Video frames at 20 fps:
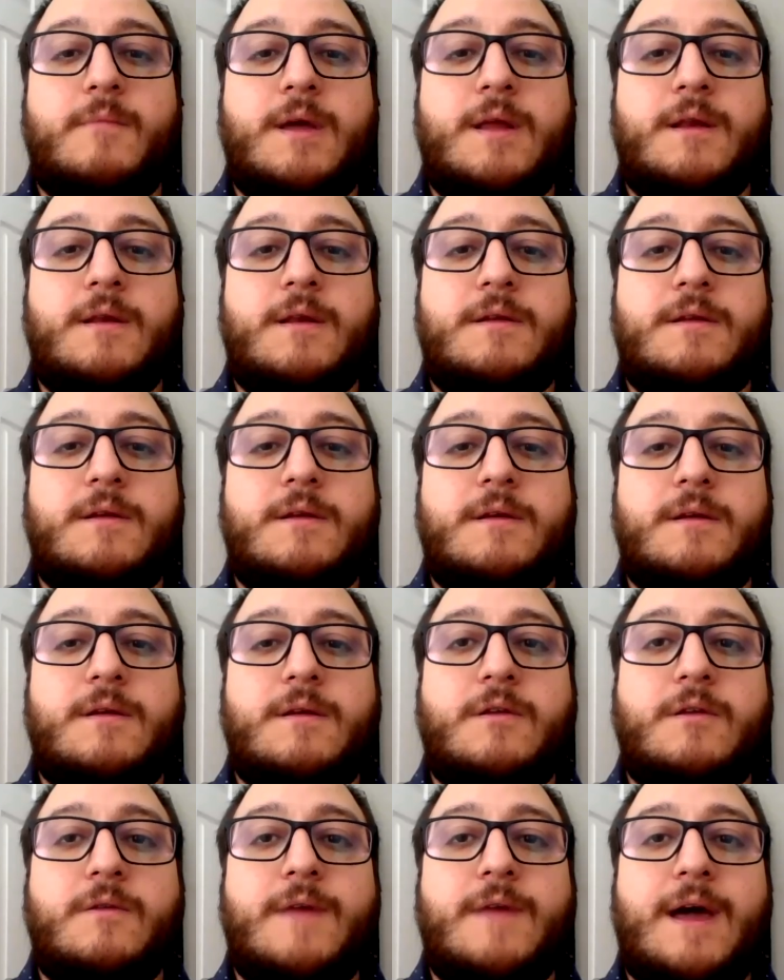and
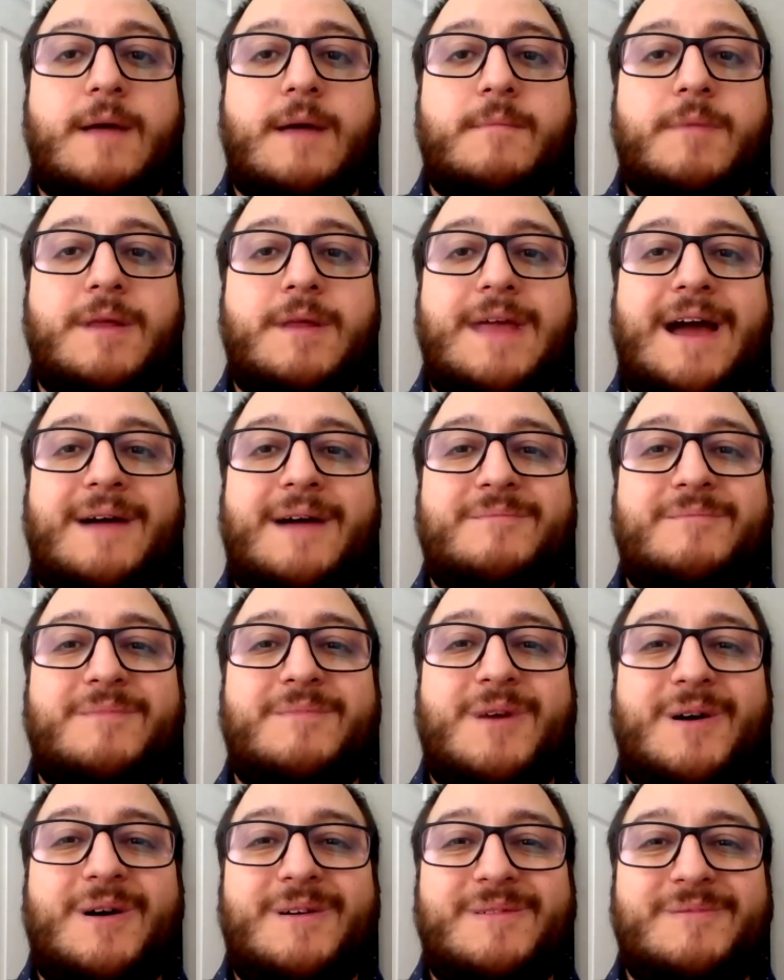do that. But yeah,
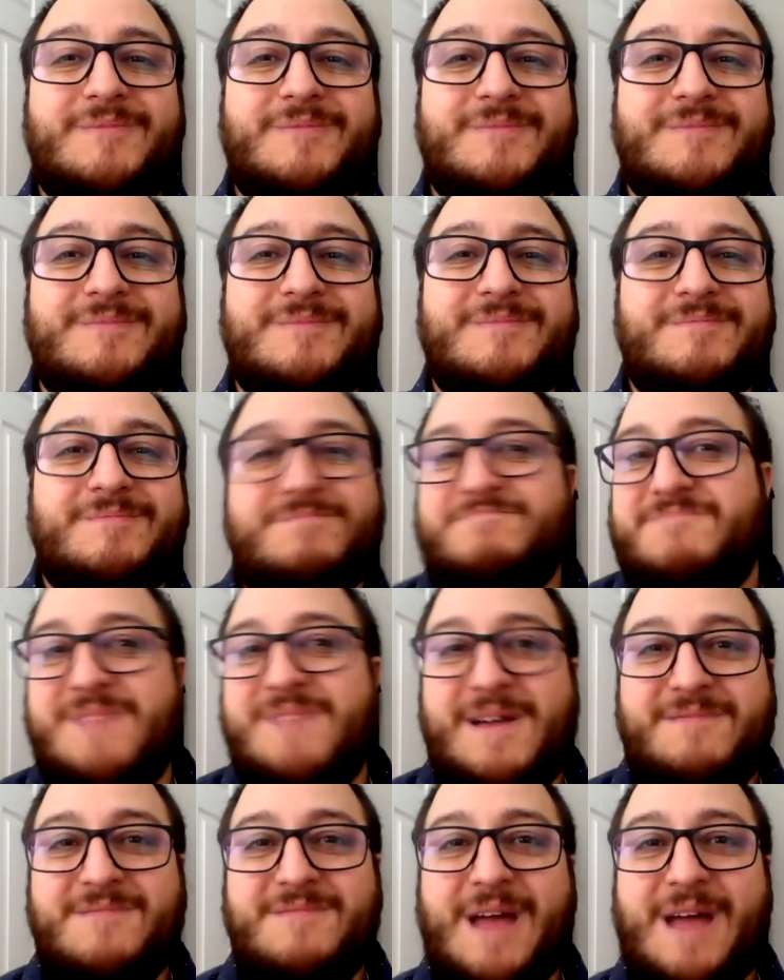
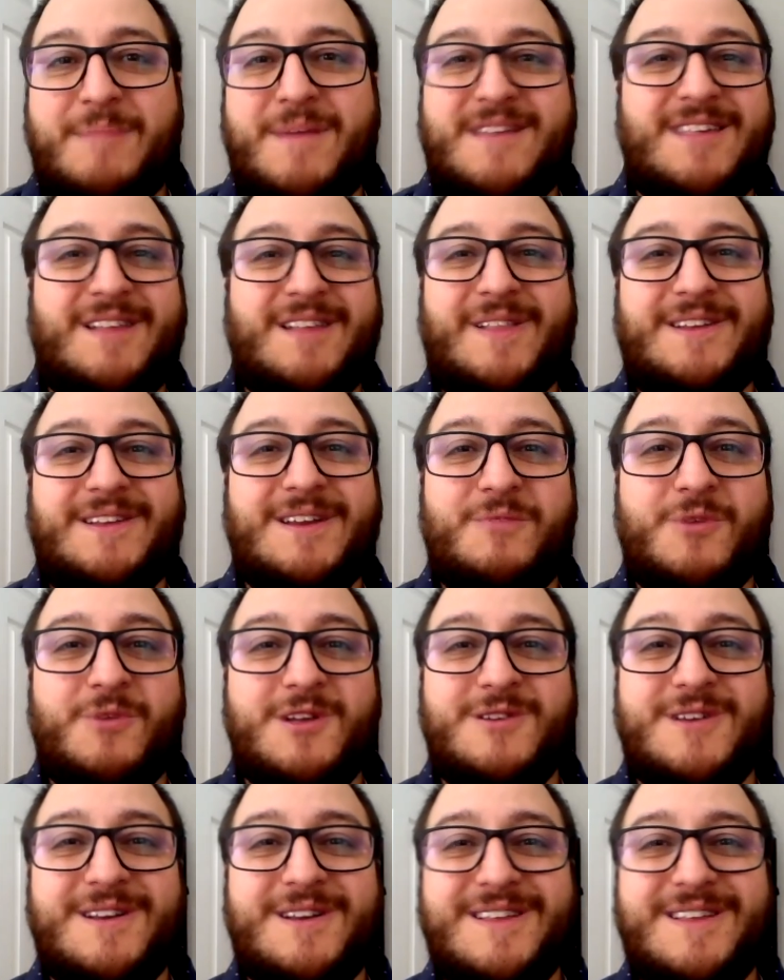I basically did what you did.